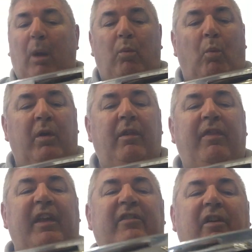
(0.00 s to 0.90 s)
one of the
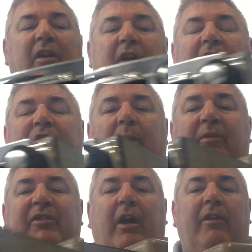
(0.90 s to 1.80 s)
things I noticed when I
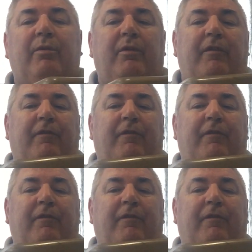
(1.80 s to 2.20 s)
was going through the